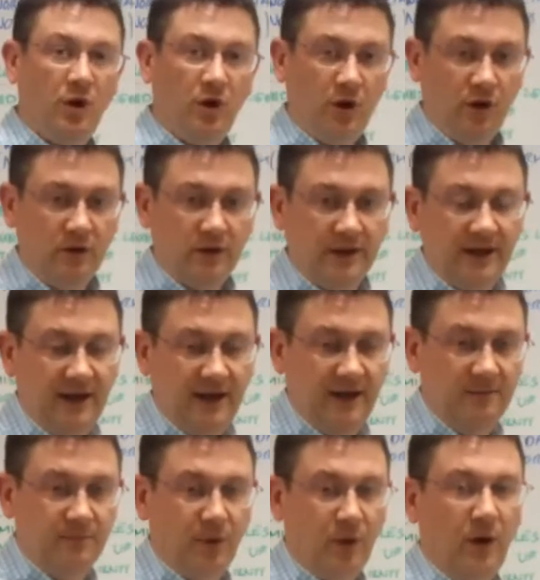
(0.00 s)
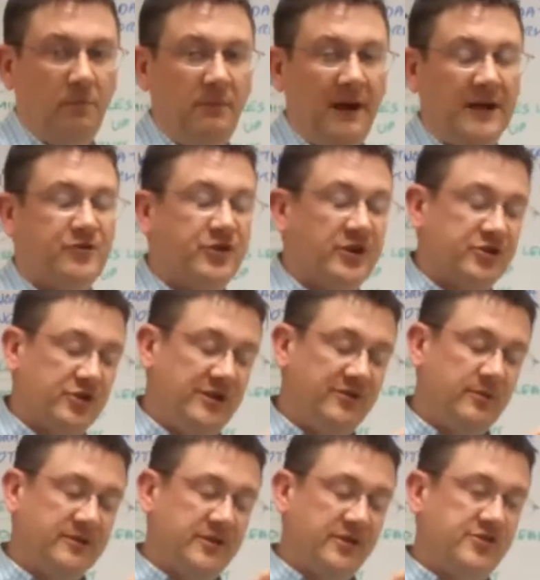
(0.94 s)
all important metrics, so
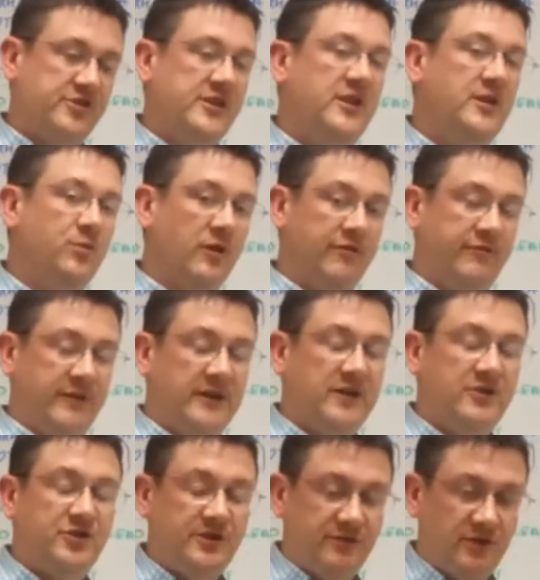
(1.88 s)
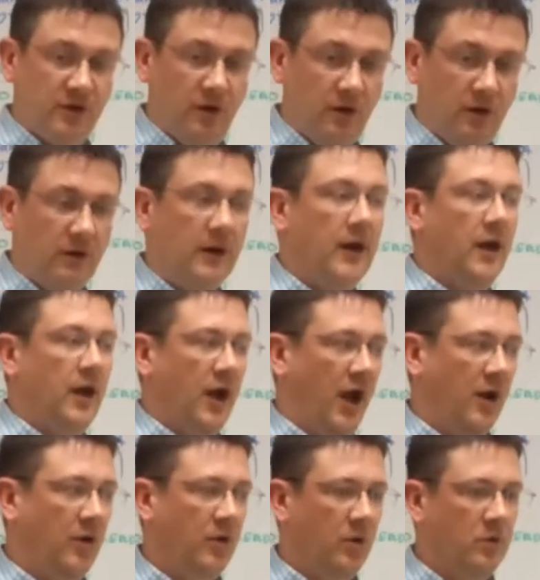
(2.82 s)
you're able to see what figures you've got
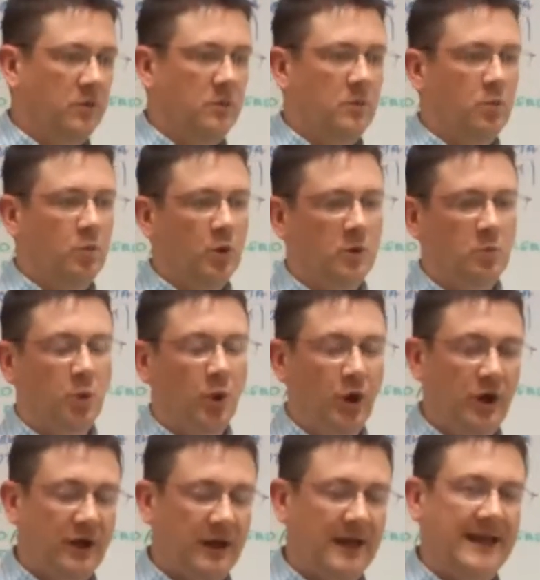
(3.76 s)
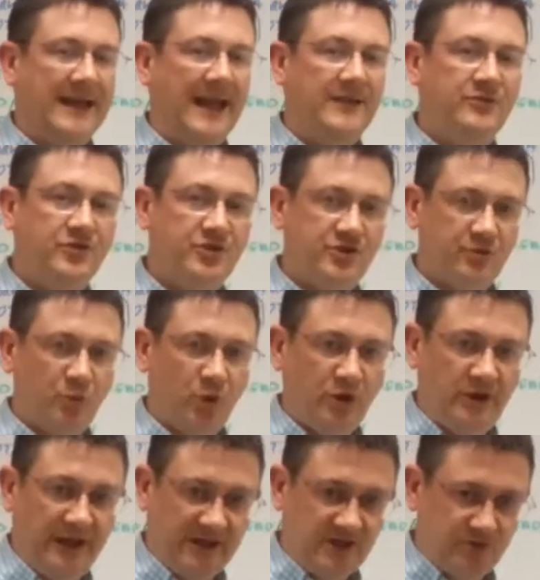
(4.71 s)
and work against
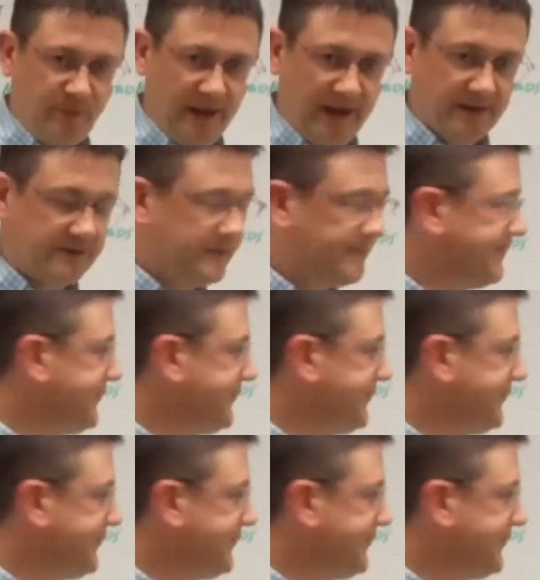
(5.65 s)
what you expect.